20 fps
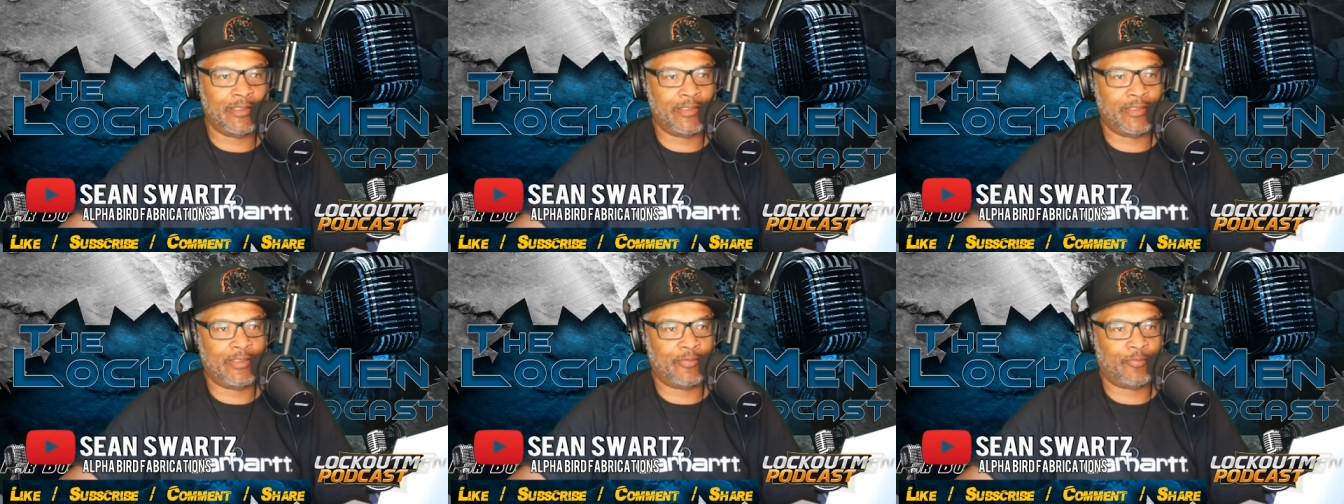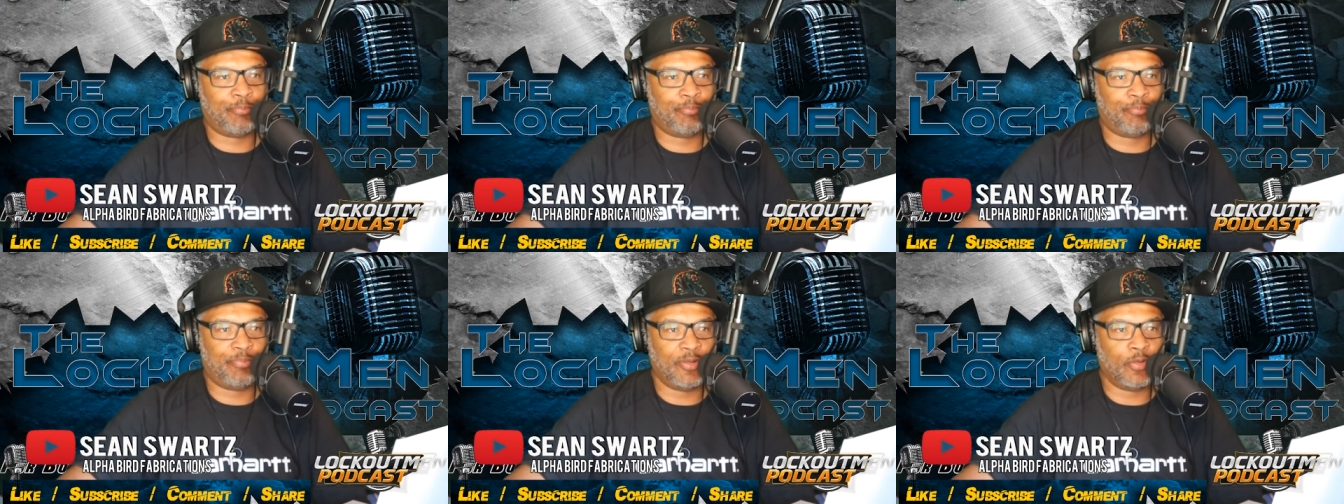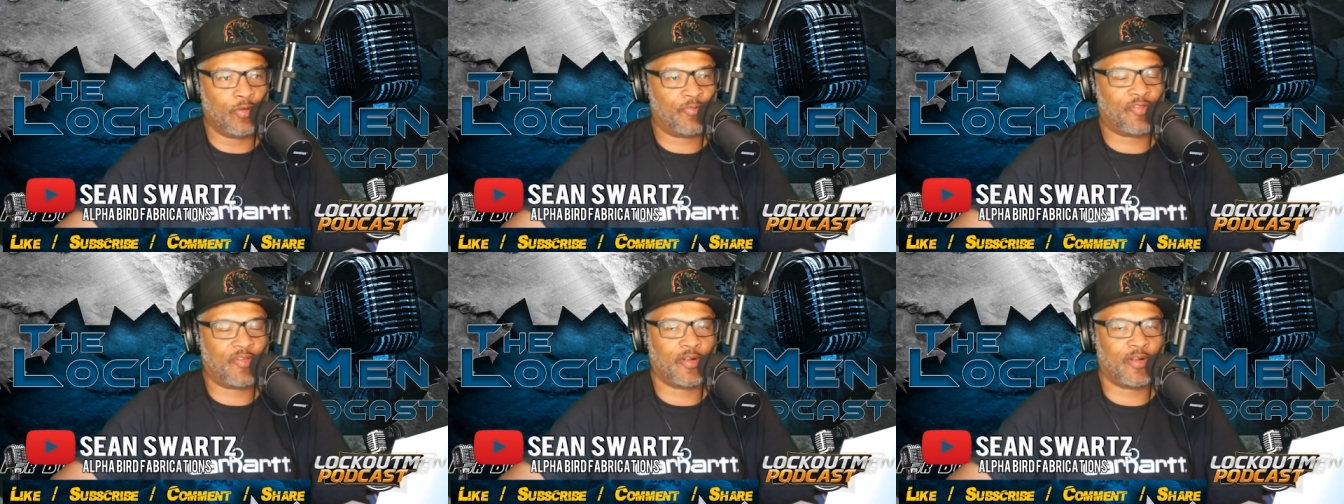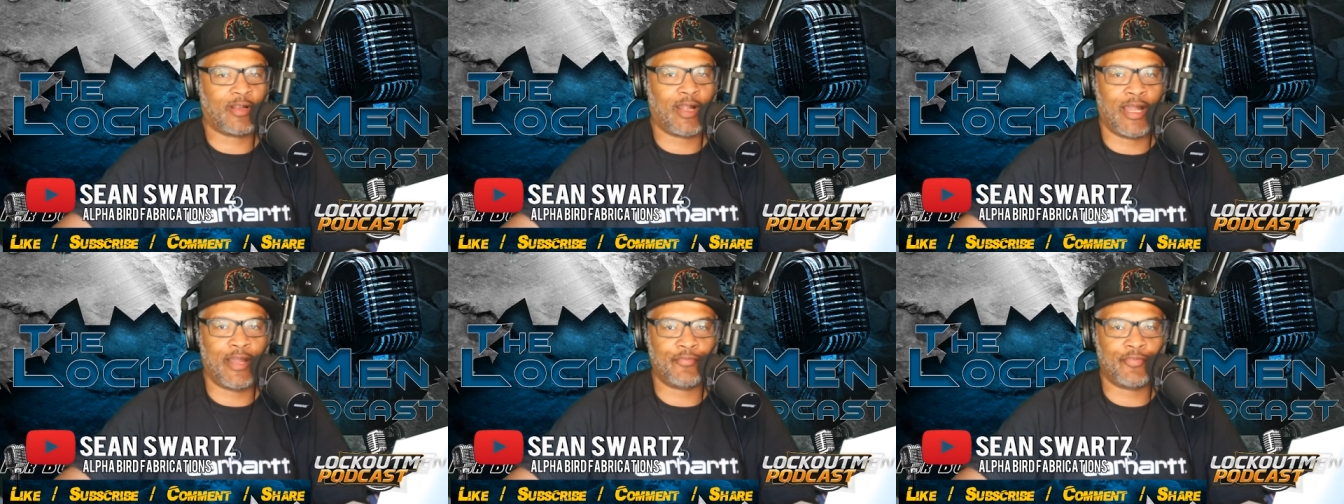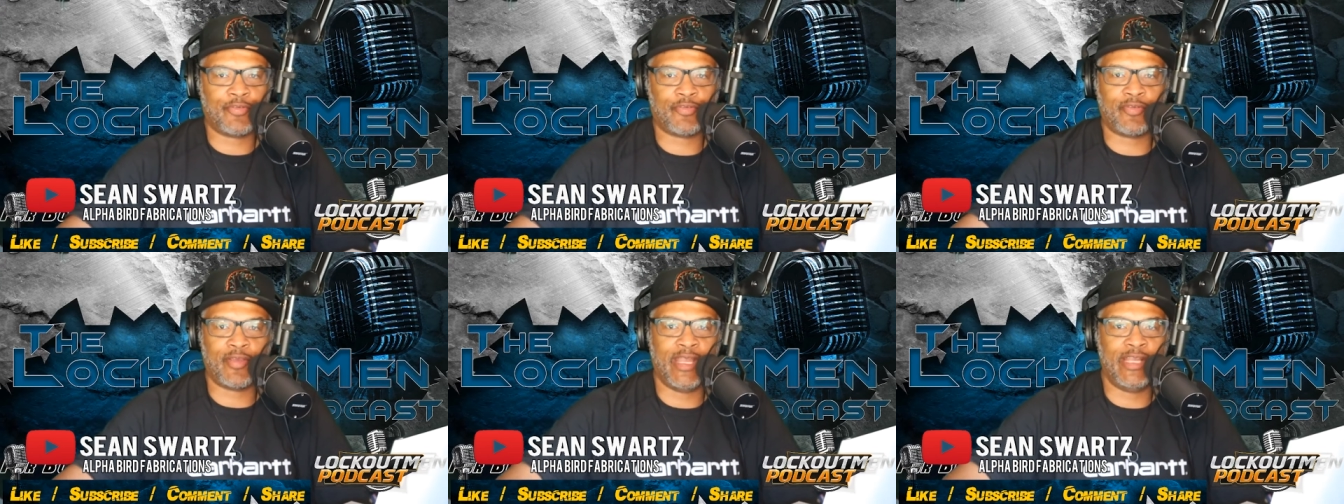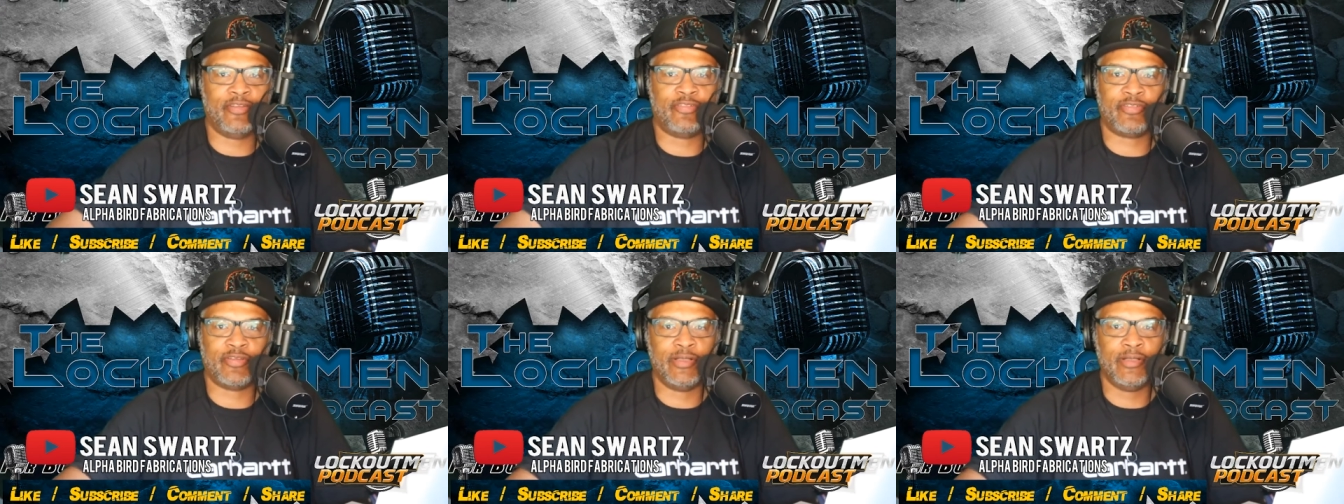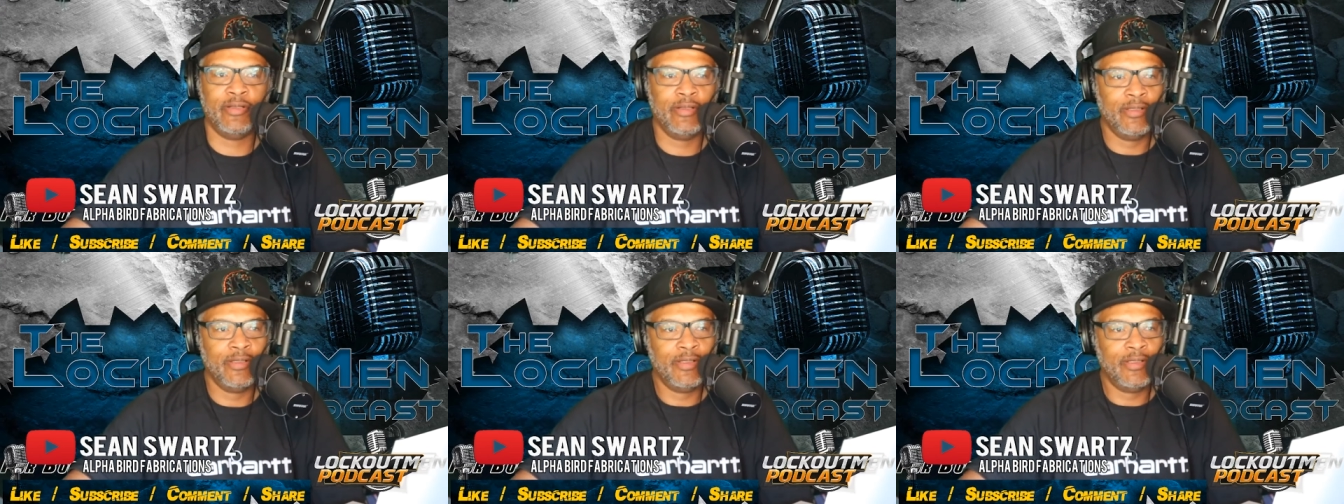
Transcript: It's beautiful conversation.